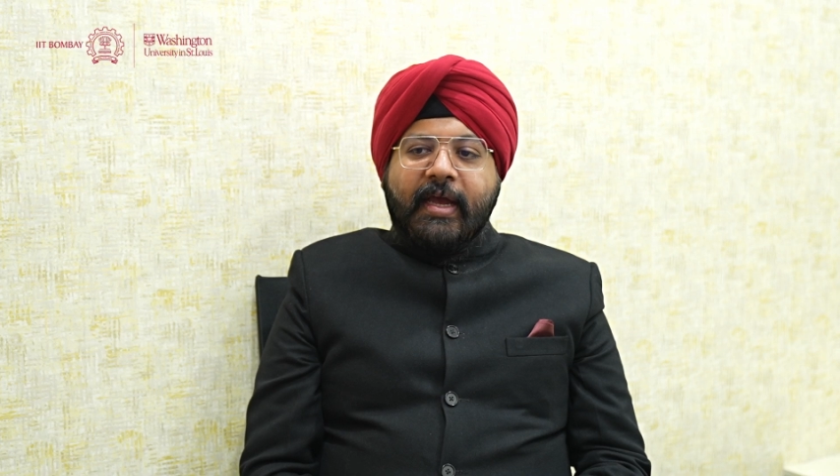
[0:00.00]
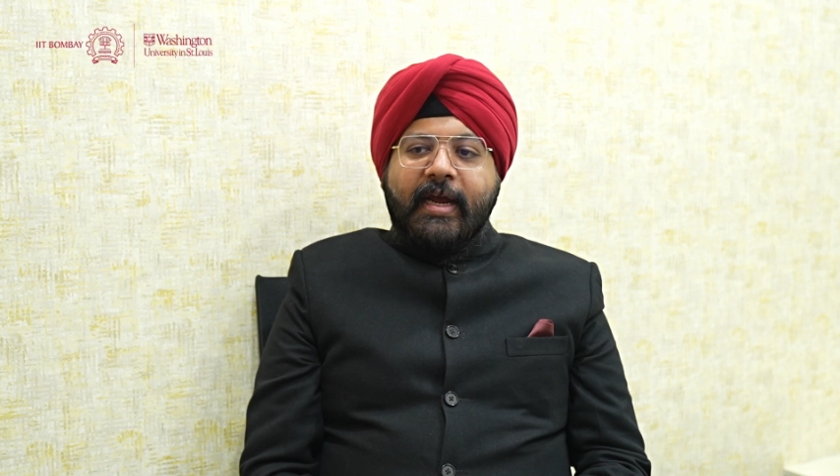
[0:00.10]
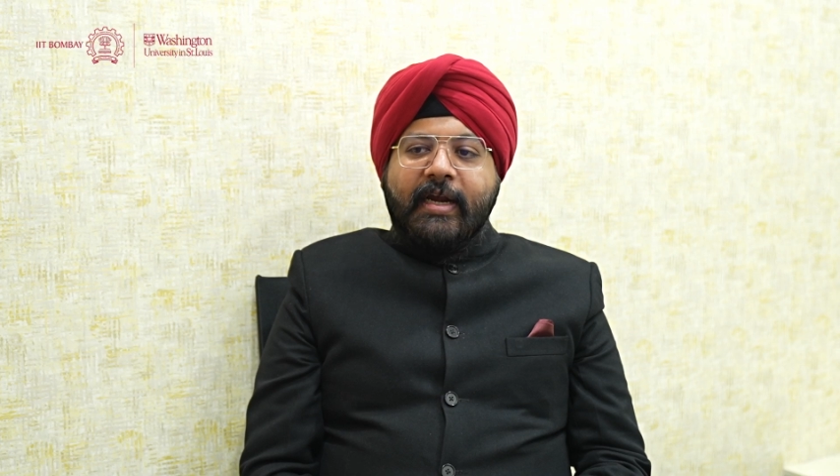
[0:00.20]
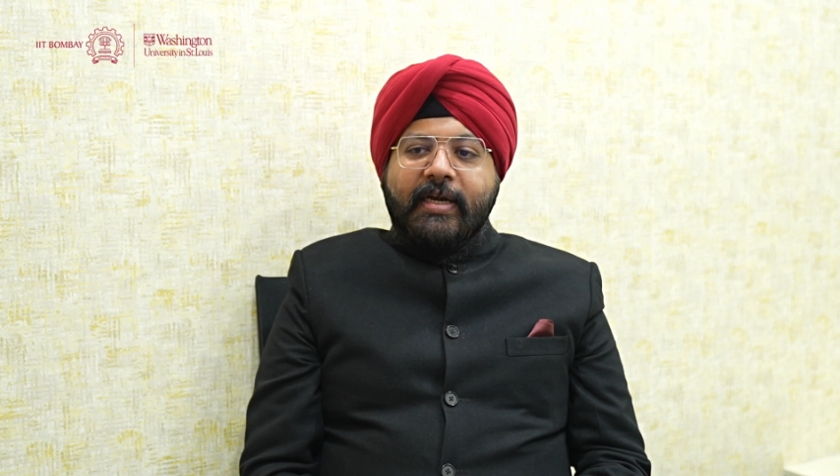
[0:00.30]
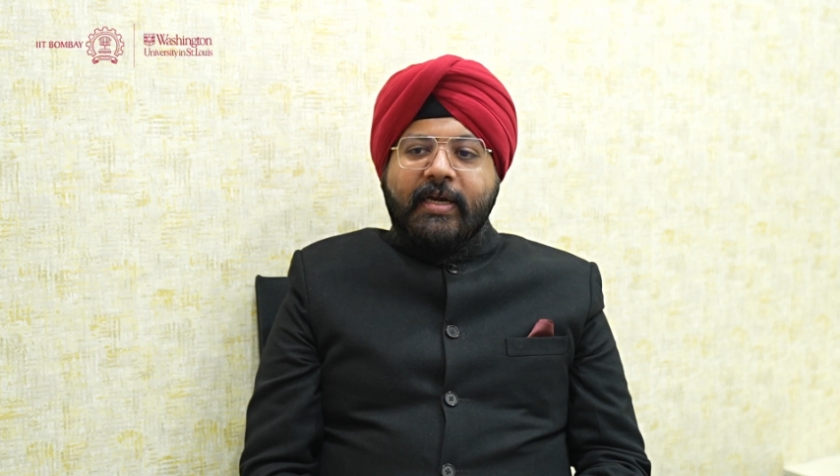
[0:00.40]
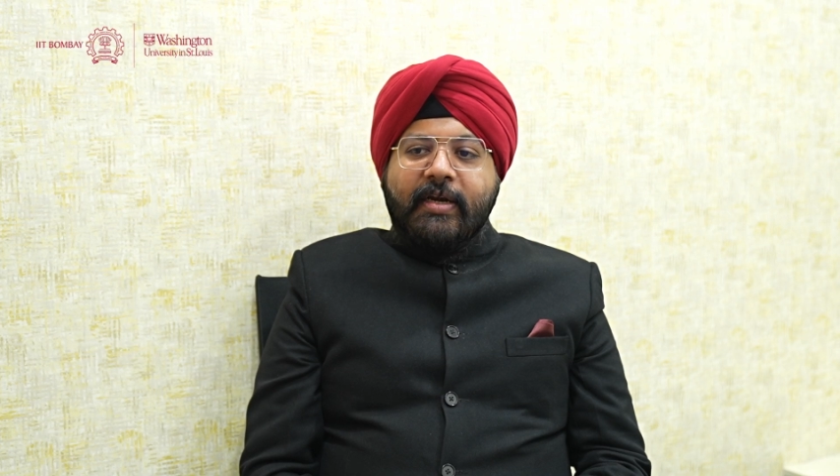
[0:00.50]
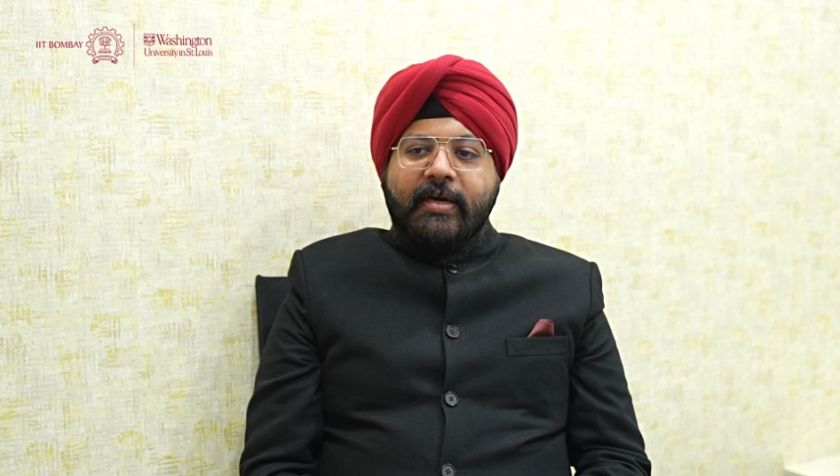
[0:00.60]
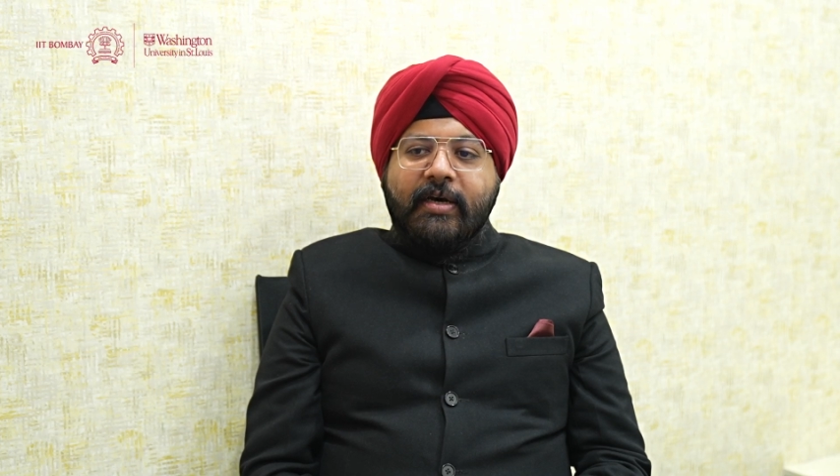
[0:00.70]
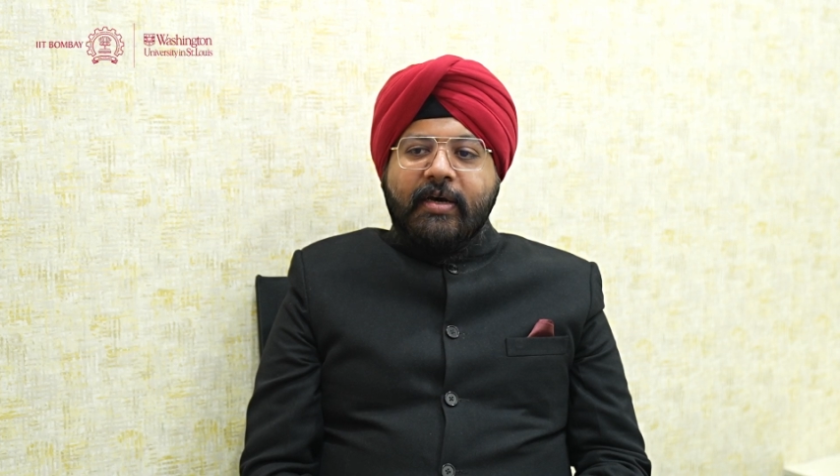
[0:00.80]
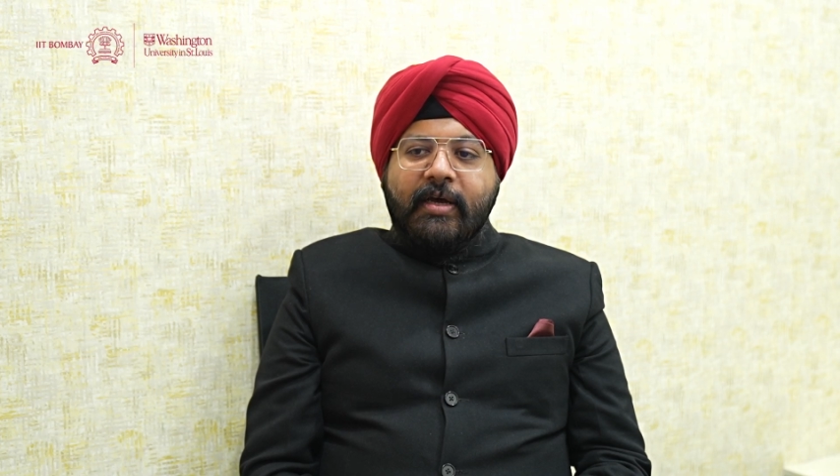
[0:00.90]
And
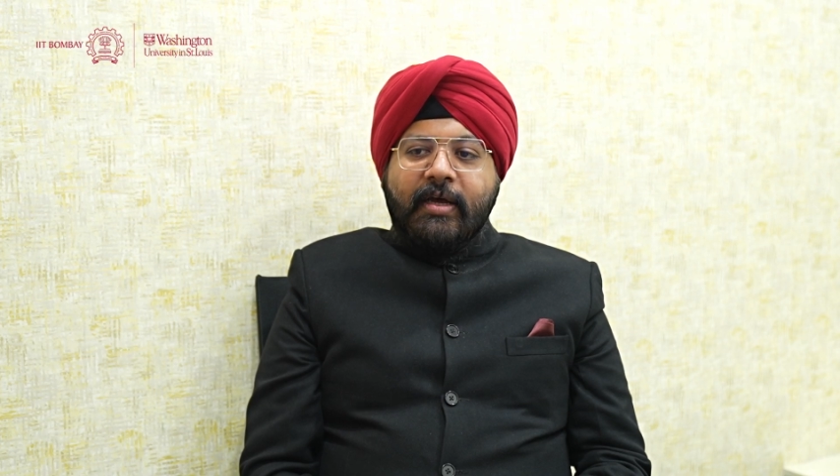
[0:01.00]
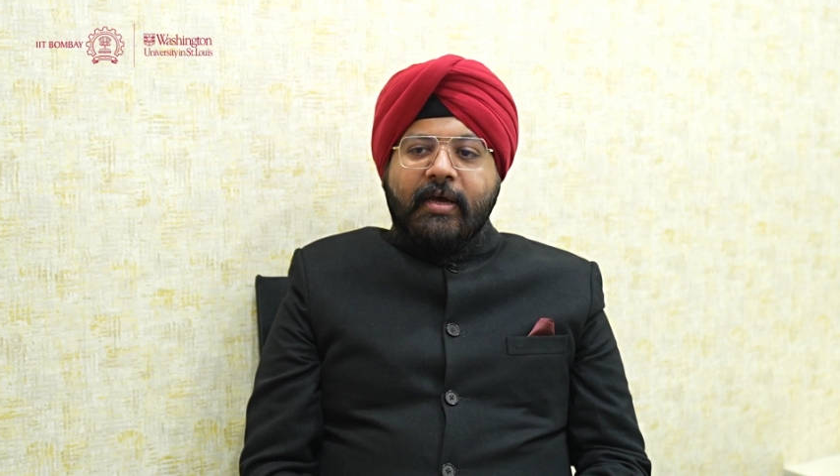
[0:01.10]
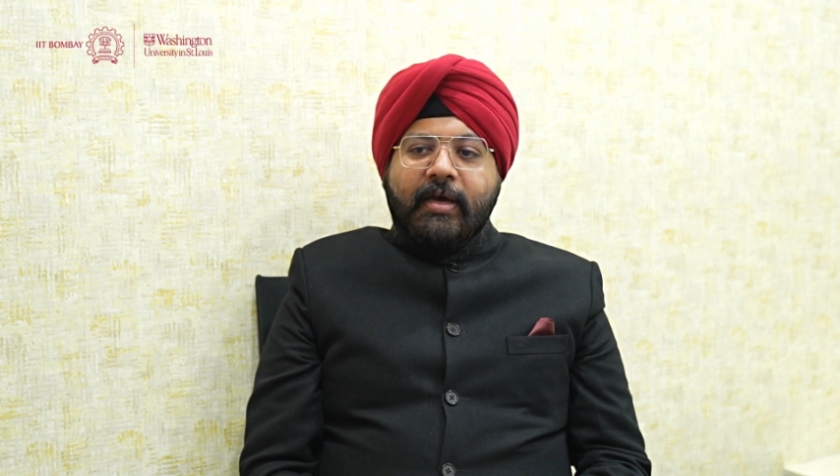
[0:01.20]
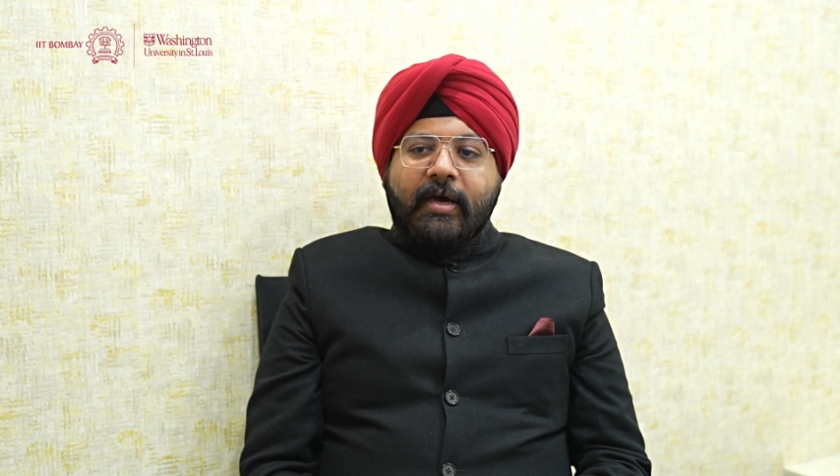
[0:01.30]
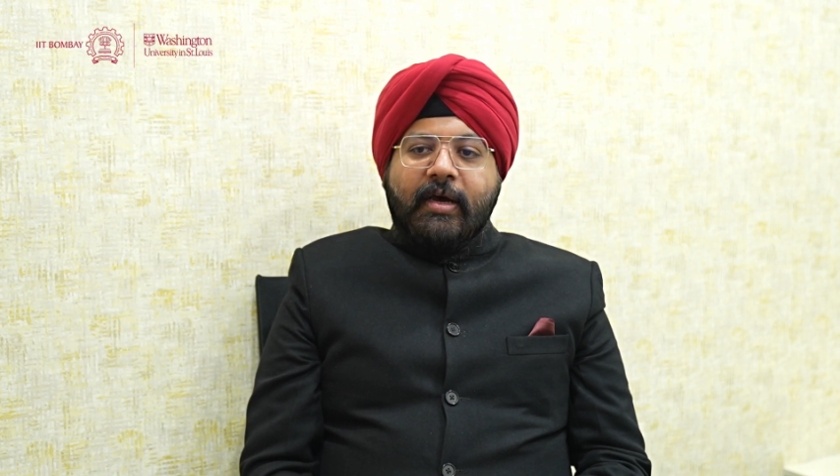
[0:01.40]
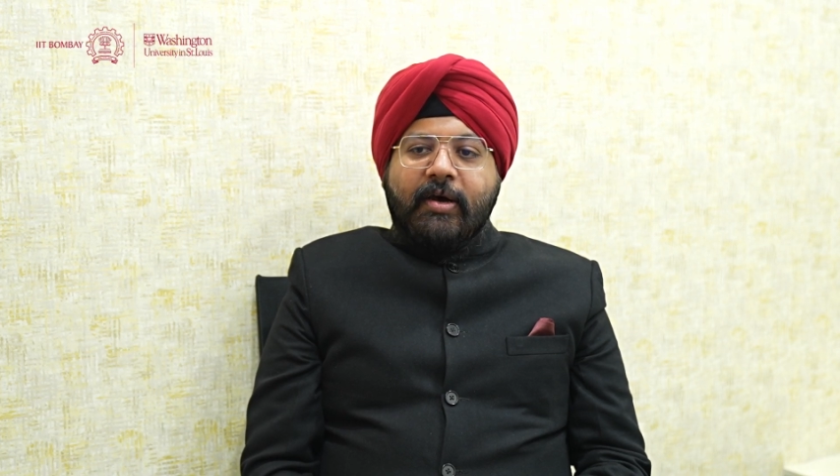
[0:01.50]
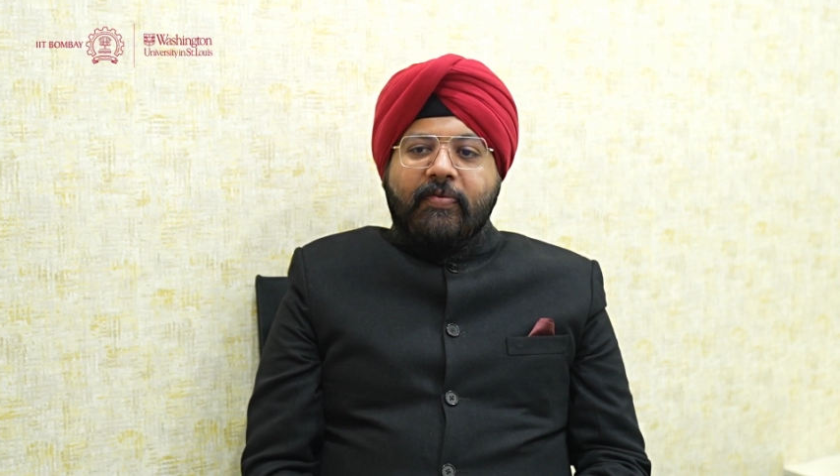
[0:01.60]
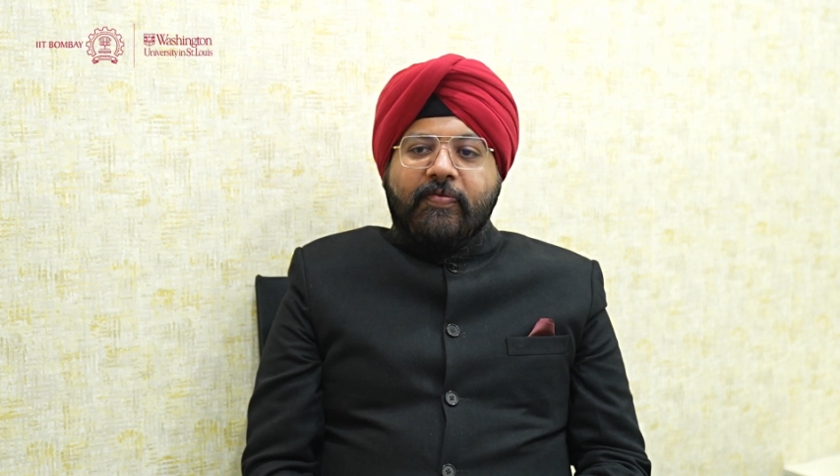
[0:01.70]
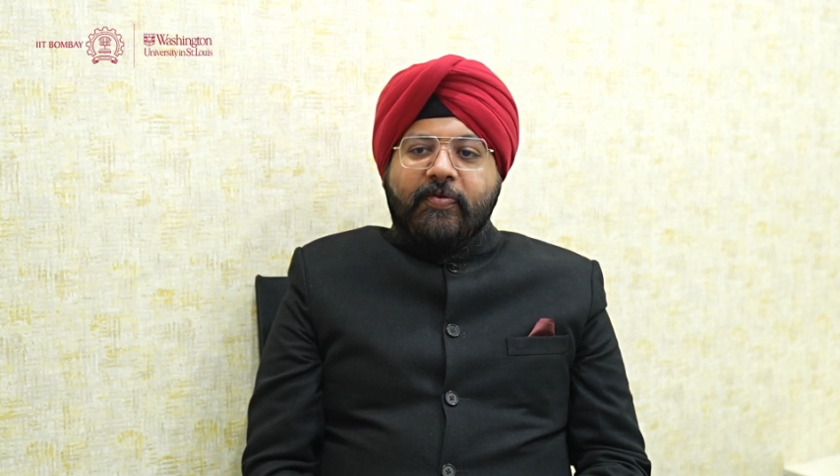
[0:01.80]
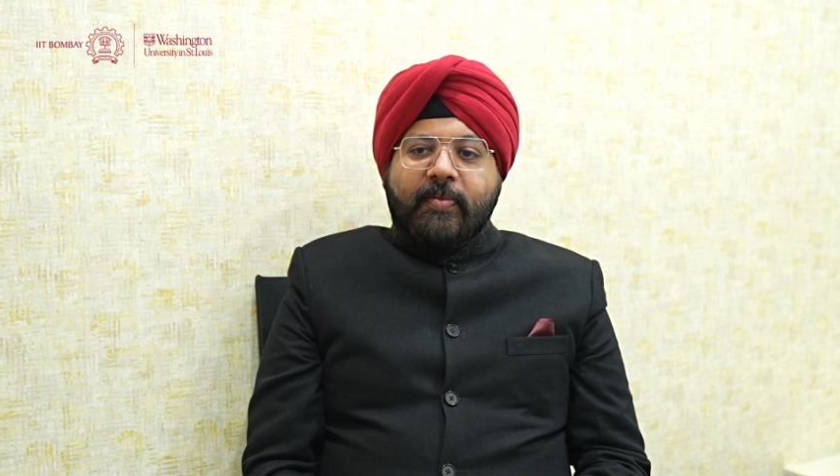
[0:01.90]

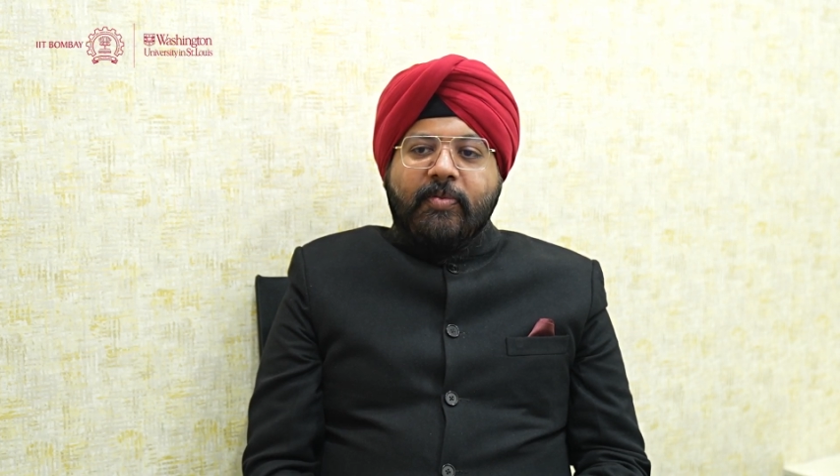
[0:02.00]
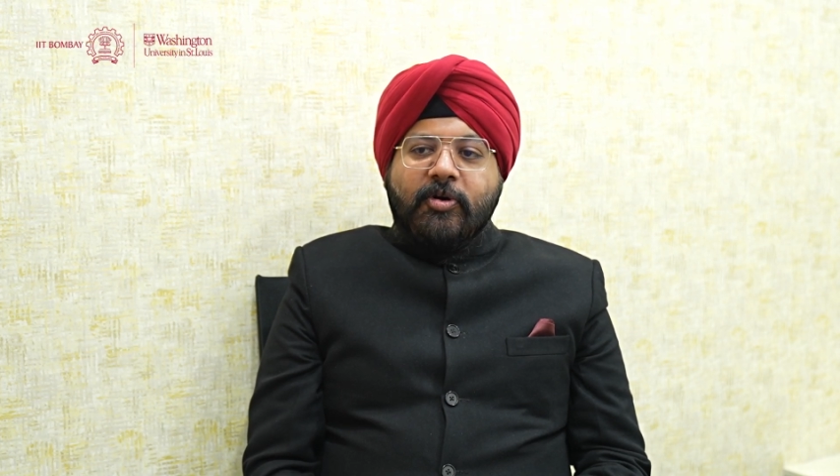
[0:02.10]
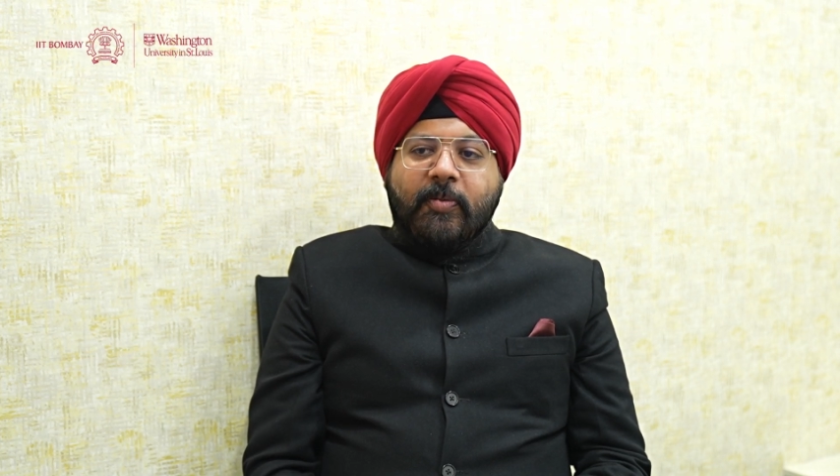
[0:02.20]
from